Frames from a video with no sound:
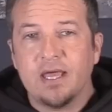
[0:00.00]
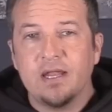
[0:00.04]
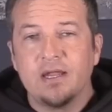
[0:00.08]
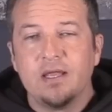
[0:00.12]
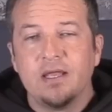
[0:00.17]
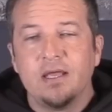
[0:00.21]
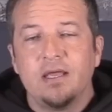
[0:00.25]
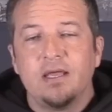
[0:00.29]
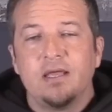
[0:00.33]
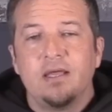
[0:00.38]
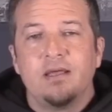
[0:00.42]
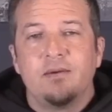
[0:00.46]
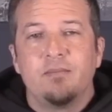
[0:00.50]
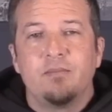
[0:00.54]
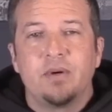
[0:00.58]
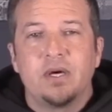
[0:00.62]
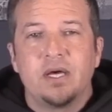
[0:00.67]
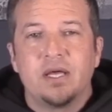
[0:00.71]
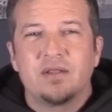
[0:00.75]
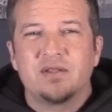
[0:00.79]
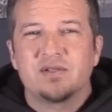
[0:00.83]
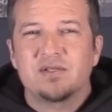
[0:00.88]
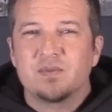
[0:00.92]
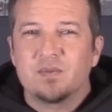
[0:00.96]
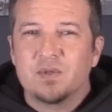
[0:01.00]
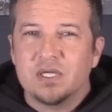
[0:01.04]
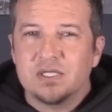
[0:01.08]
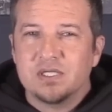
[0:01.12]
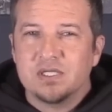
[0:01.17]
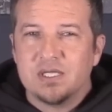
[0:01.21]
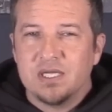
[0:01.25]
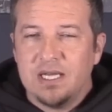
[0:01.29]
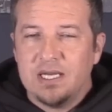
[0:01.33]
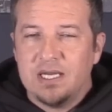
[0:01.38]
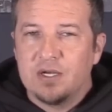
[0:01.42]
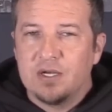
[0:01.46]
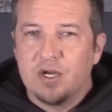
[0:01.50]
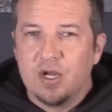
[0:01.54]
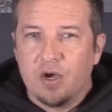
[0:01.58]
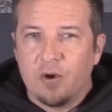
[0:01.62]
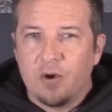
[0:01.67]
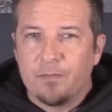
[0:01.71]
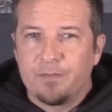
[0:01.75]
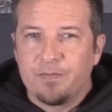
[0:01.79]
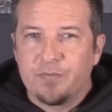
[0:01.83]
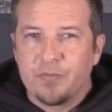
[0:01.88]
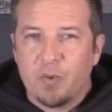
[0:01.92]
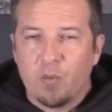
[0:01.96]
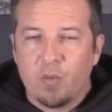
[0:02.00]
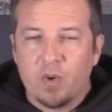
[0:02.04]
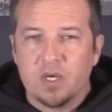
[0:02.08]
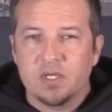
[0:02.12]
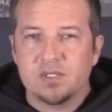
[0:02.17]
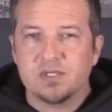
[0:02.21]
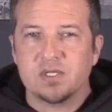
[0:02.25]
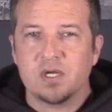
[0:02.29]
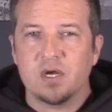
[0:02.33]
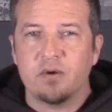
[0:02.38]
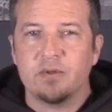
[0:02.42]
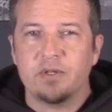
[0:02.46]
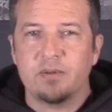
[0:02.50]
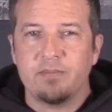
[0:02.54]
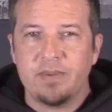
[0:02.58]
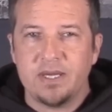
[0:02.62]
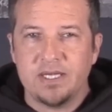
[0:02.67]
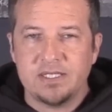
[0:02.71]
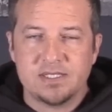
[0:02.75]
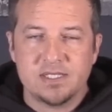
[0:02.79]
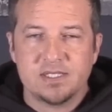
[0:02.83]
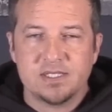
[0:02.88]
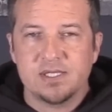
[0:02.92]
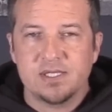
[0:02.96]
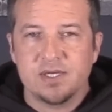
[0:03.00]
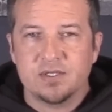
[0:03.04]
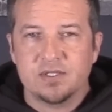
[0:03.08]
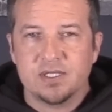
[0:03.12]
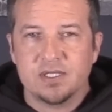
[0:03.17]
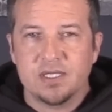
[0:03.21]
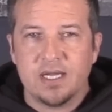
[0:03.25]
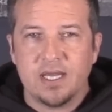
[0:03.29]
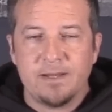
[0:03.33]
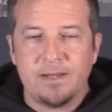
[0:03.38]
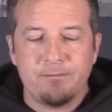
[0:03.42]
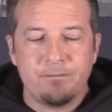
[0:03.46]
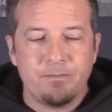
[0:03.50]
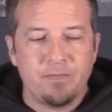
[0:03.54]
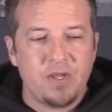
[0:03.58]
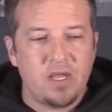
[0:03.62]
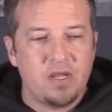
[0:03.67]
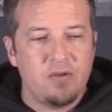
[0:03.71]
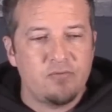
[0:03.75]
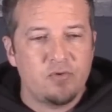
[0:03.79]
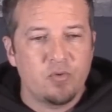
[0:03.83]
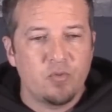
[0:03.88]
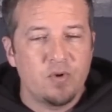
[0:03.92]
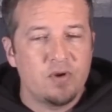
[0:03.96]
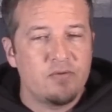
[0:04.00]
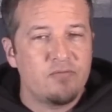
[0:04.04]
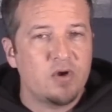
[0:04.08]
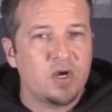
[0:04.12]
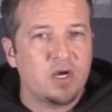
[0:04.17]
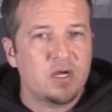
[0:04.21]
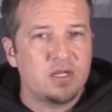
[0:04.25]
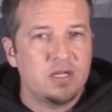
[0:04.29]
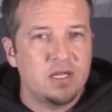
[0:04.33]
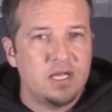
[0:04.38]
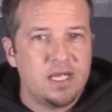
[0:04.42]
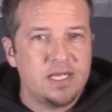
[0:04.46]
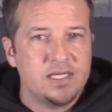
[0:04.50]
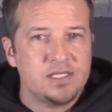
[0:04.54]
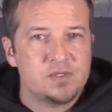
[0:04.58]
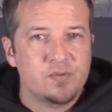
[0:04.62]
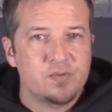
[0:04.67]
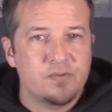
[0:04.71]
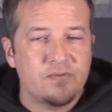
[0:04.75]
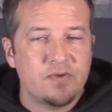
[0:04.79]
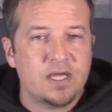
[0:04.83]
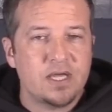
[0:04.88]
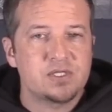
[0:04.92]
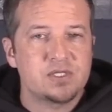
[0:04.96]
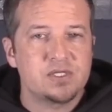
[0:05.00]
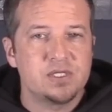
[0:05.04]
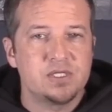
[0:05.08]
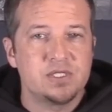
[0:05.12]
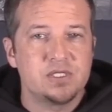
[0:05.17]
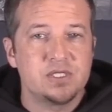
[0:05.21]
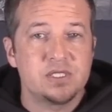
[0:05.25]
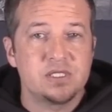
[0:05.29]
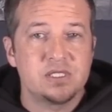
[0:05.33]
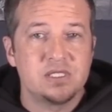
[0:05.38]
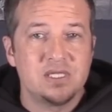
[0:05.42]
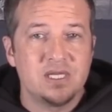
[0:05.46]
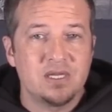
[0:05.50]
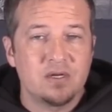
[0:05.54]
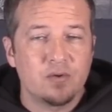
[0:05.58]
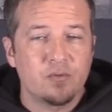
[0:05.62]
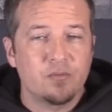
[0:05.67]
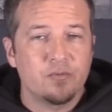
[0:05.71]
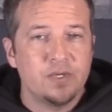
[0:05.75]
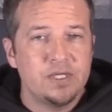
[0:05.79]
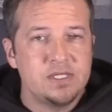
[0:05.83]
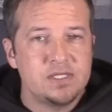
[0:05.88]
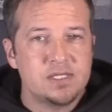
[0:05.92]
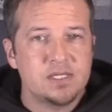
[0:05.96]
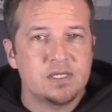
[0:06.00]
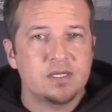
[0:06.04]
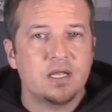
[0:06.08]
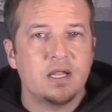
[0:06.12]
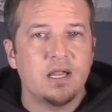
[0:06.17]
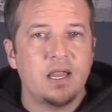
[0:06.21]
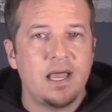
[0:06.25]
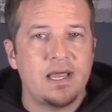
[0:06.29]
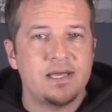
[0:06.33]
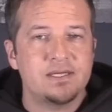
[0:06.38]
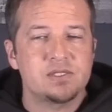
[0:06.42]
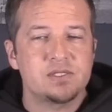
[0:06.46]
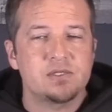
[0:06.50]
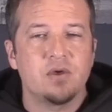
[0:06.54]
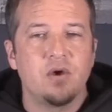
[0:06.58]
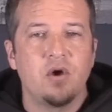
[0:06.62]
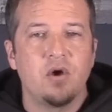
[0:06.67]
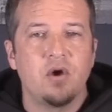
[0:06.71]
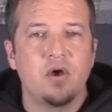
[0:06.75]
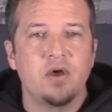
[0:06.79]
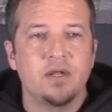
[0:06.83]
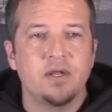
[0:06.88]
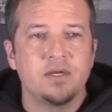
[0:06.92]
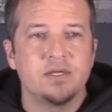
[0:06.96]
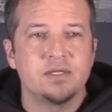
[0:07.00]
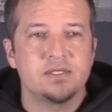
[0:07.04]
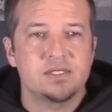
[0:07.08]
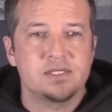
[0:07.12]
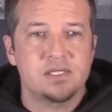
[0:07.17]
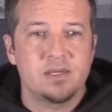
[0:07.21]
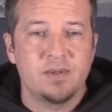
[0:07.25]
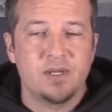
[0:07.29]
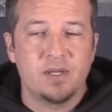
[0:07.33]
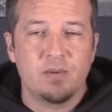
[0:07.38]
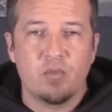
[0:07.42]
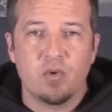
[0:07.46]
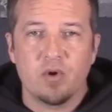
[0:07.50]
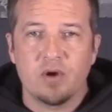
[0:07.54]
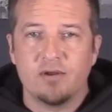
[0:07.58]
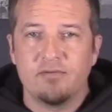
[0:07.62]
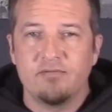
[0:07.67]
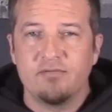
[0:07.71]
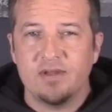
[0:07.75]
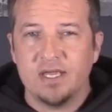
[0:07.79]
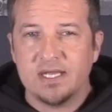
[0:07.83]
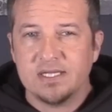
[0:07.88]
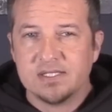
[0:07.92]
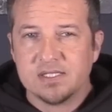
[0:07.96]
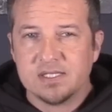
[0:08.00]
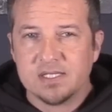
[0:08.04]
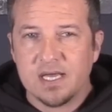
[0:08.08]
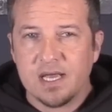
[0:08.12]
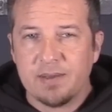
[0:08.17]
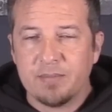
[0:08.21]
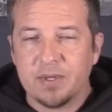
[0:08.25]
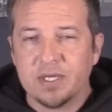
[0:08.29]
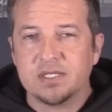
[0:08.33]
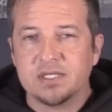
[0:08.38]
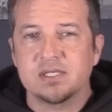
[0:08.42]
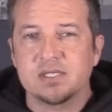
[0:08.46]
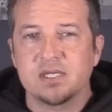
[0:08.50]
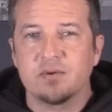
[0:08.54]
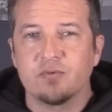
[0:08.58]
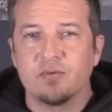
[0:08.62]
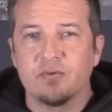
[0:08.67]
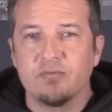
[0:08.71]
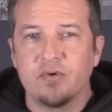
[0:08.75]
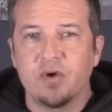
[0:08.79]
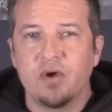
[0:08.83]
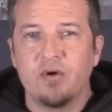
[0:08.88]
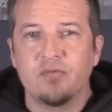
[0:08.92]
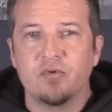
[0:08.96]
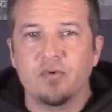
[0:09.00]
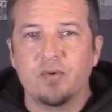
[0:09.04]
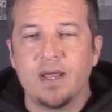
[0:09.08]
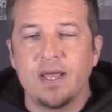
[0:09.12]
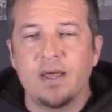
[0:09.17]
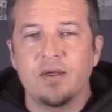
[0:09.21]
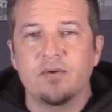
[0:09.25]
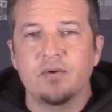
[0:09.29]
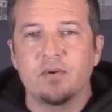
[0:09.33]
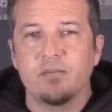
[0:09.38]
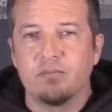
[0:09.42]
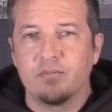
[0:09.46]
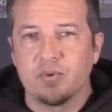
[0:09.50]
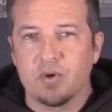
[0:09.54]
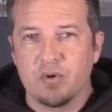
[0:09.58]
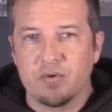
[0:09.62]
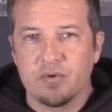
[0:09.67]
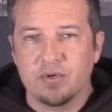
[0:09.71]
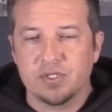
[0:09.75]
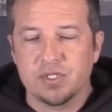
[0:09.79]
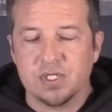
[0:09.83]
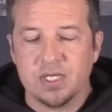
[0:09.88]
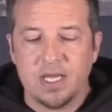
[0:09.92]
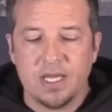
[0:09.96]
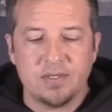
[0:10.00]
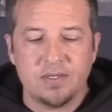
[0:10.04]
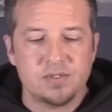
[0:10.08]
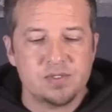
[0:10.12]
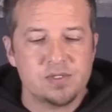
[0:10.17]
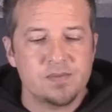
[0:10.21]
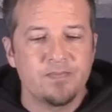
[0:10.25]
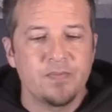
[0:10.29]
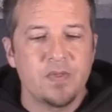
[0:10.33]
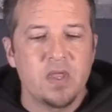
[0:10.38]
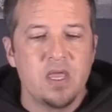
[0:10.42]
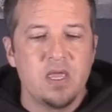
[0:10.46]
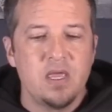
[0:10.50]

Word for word: that. But there's some things you need to know. We're going to start with the basics here tonight. If you're one of our clients, we've actually just did a recent class on some of the more advanced topics that revolve around brokerage accounts.